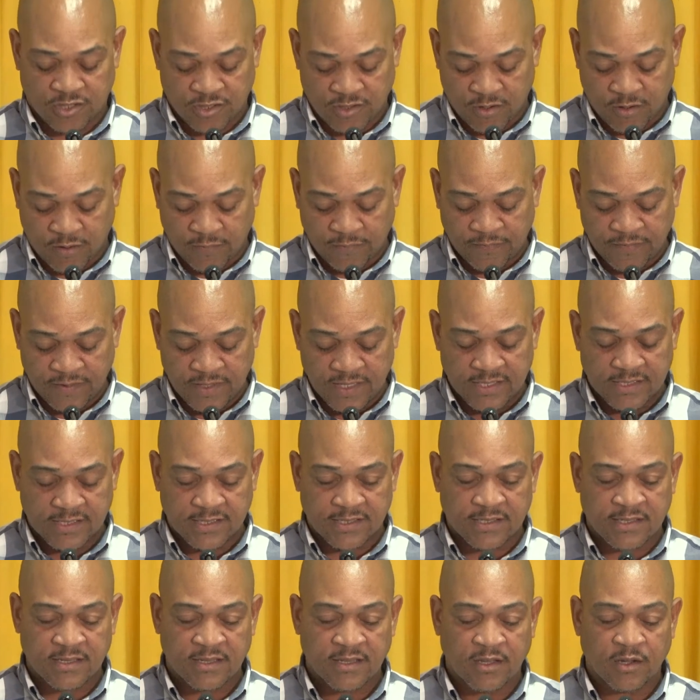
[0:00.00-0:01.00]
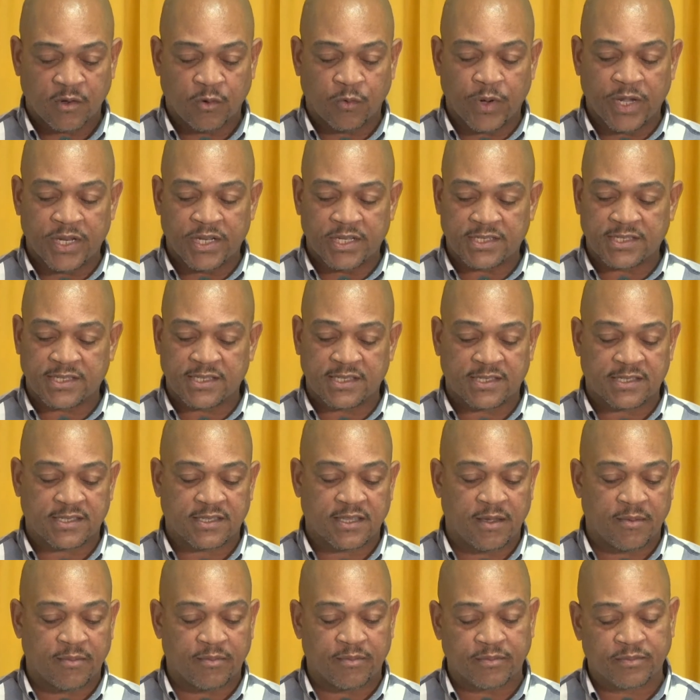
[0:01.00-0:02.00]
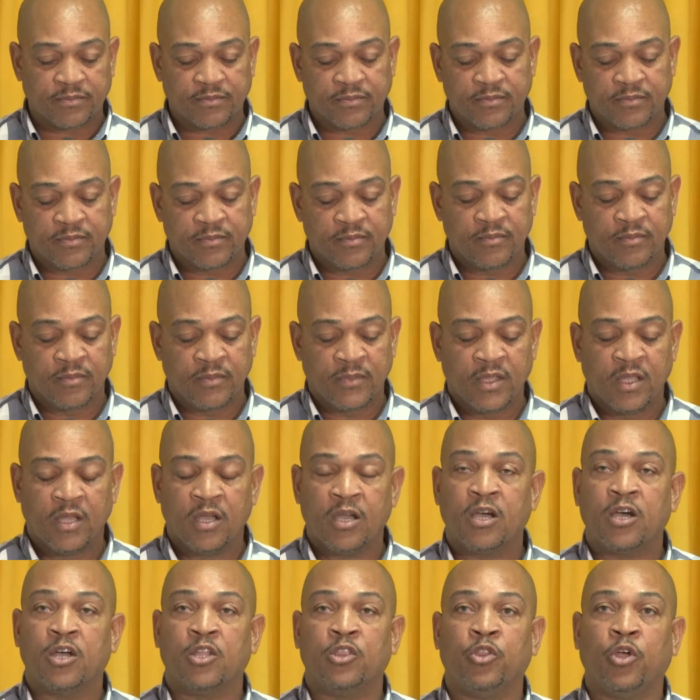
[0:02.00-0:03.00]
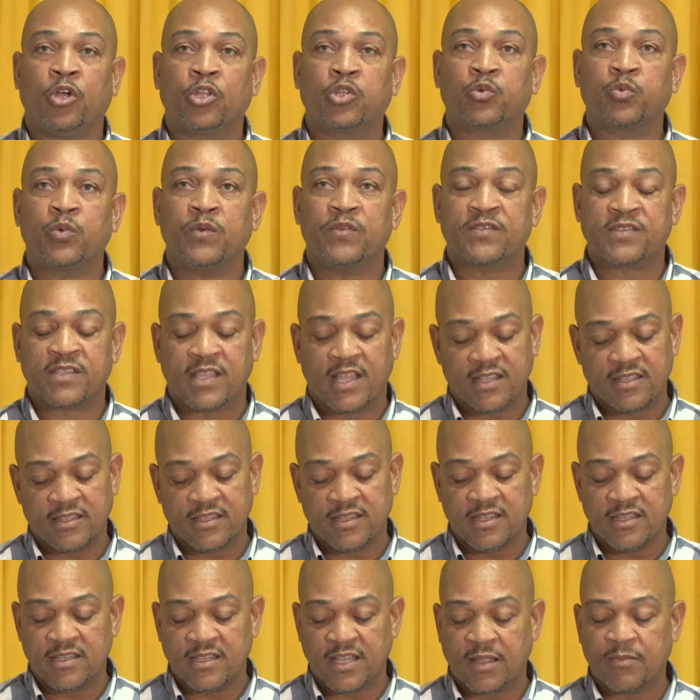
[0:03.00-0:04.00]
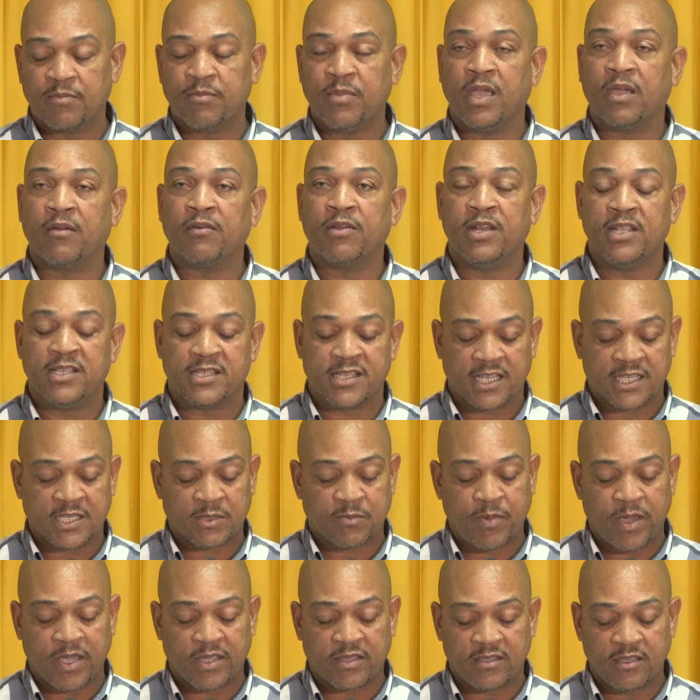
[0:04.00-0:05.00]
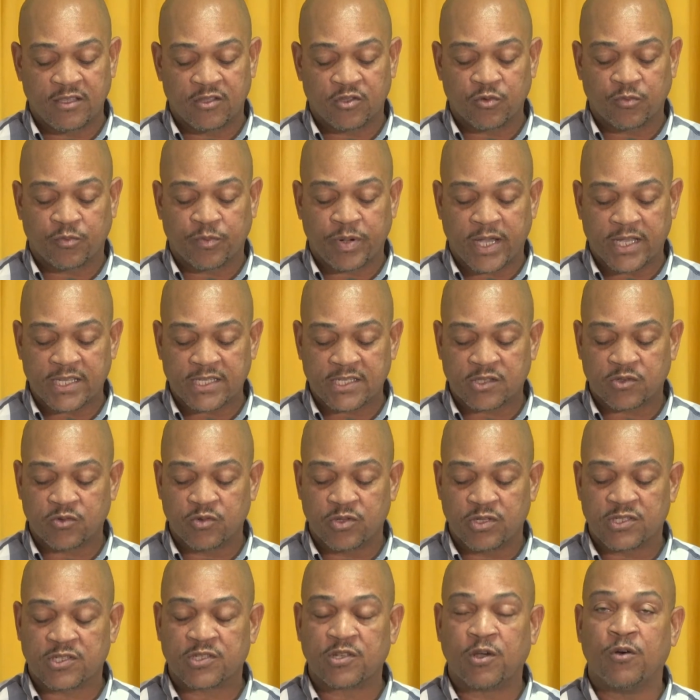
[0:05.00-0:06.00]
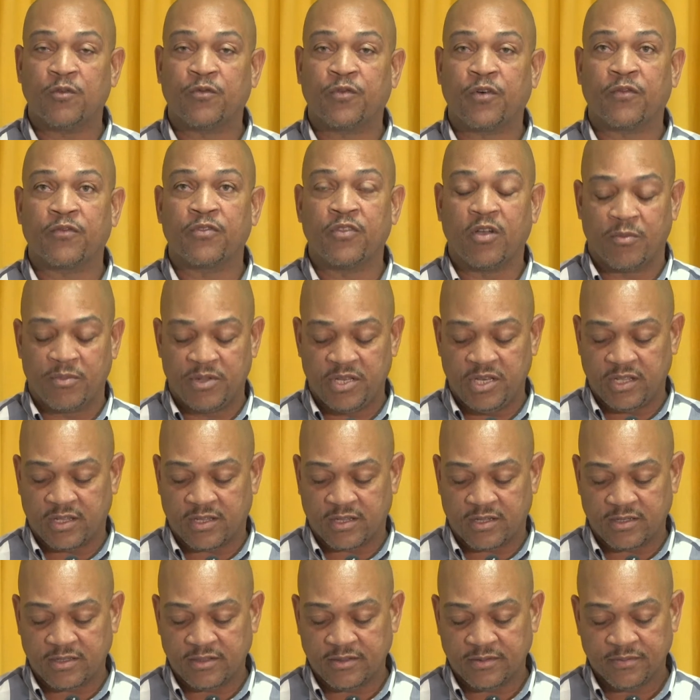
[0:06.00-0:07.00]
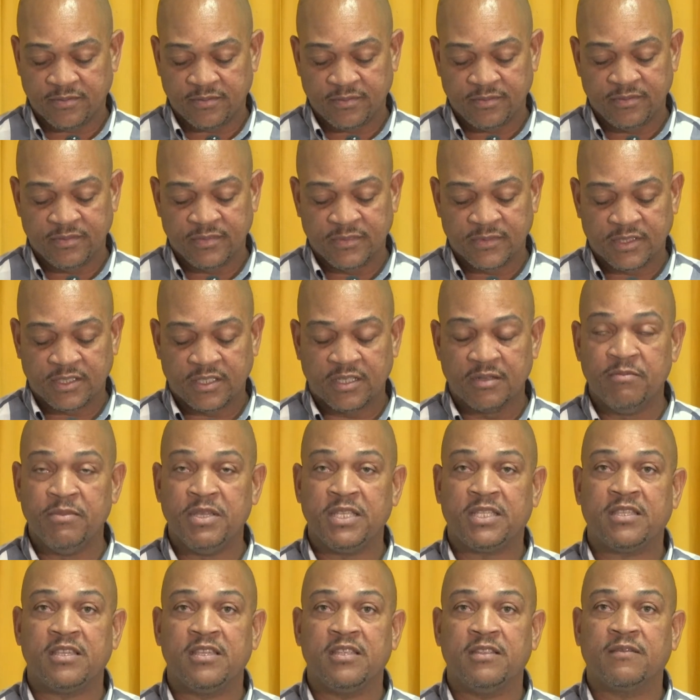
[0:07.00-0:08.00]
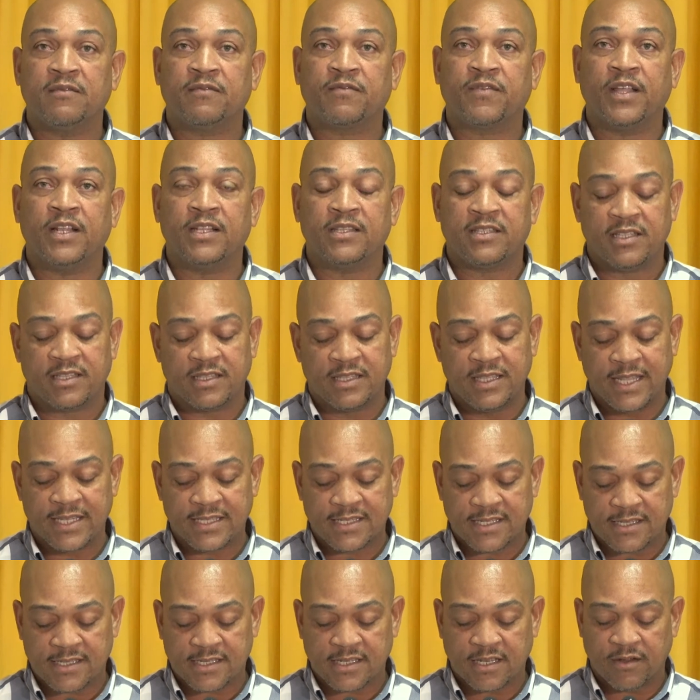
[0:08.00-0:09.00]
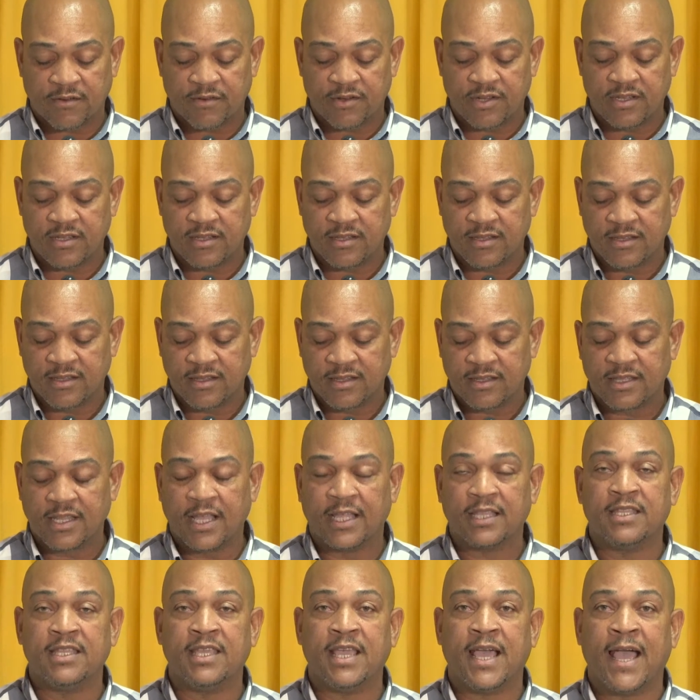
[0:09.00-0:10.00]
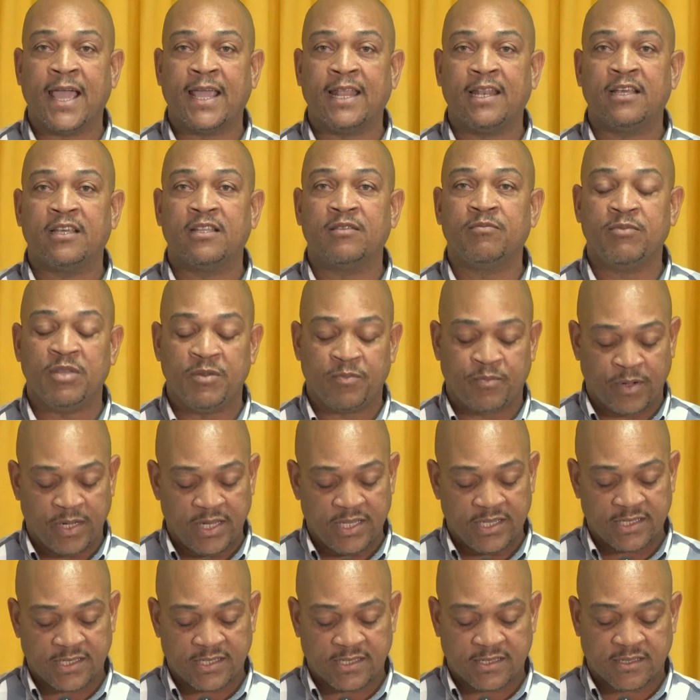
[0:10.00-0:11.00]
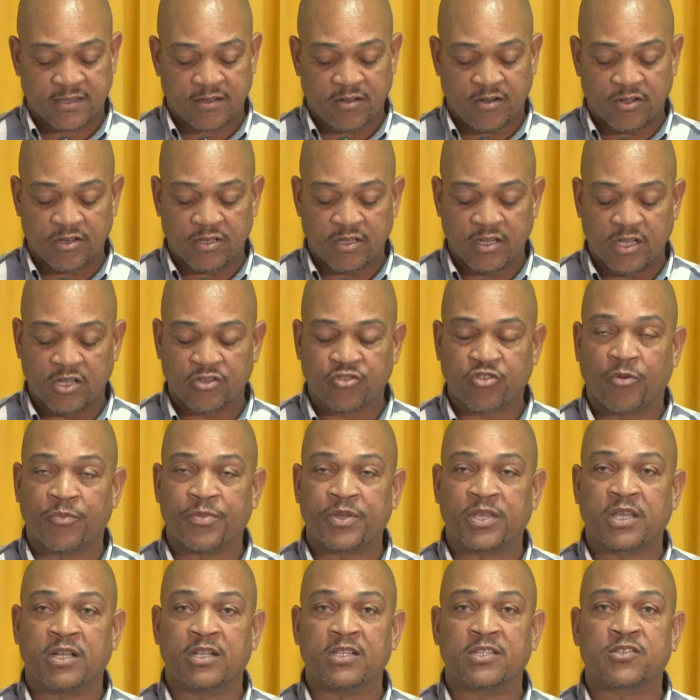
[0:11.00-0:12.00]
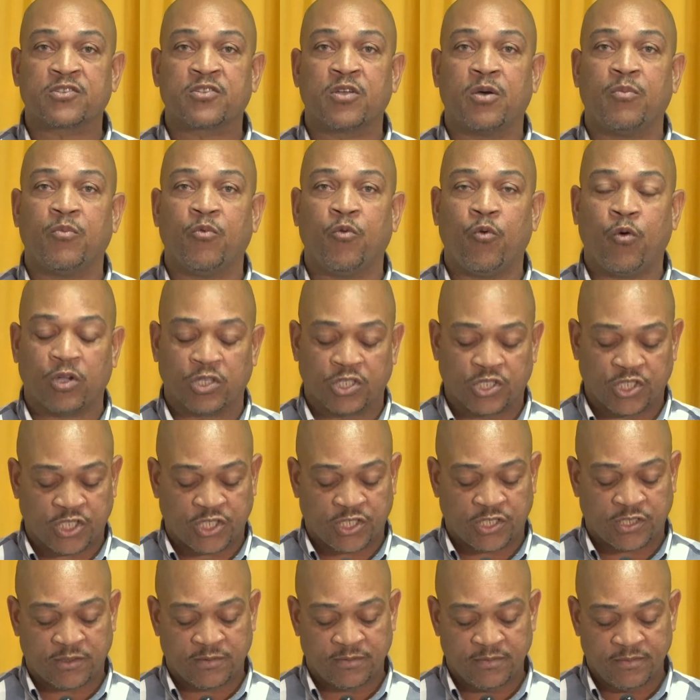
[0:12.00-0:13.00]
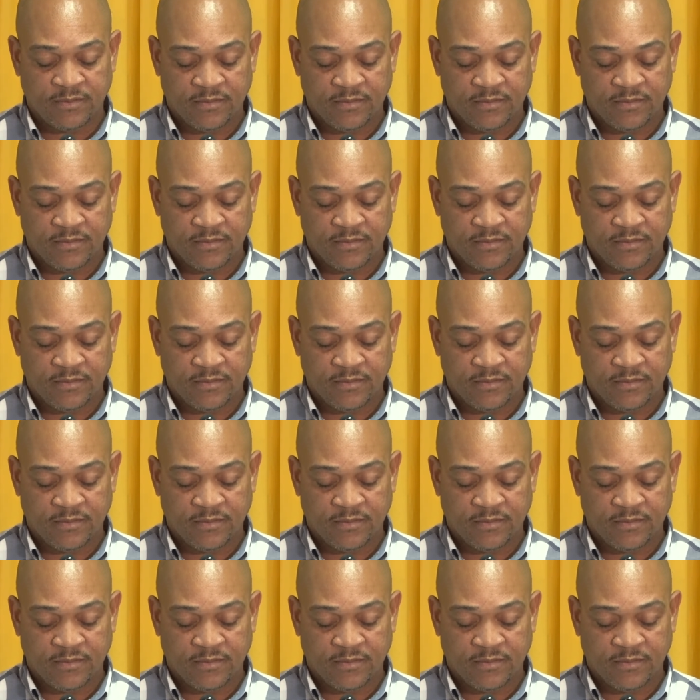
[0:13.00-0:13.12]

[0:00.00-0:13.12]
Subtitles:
of this weather system. Notwithstanding that Beryl is expected to pass to the south of Dominica, the meeting felt it necessary that the island be placed under a tropical storm watch.